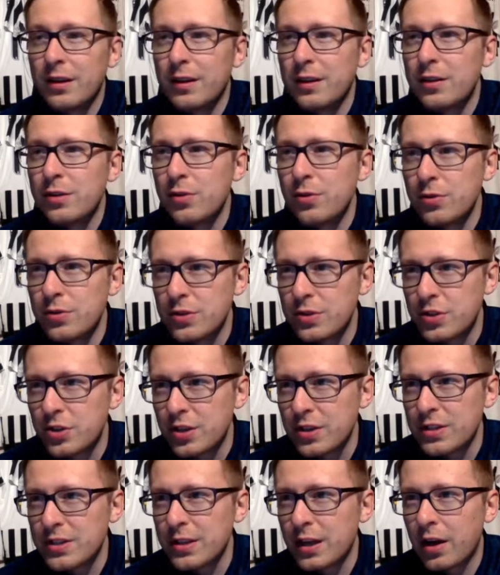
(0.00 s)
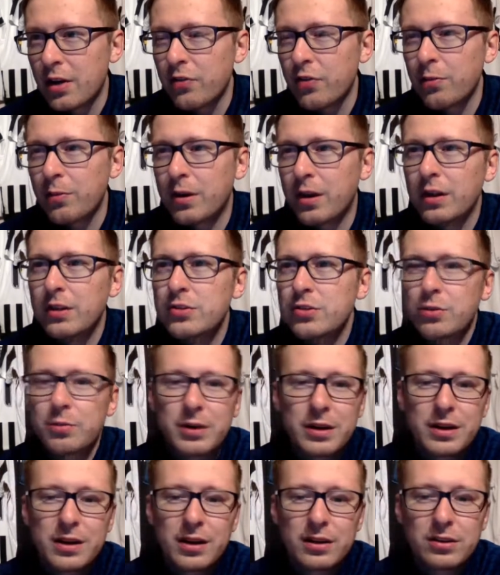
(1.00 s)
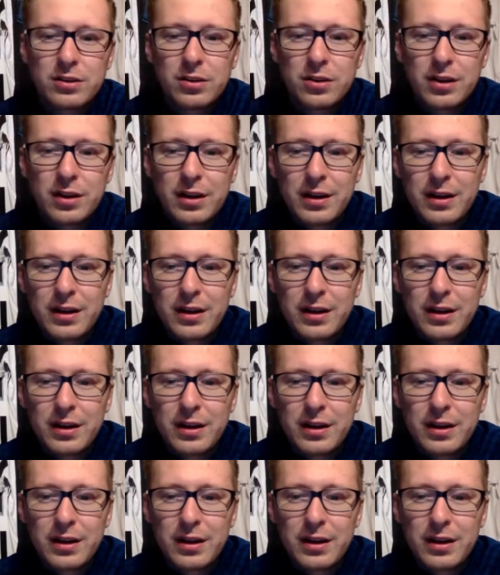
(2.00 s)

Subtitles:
News just now from Calcio Mercato.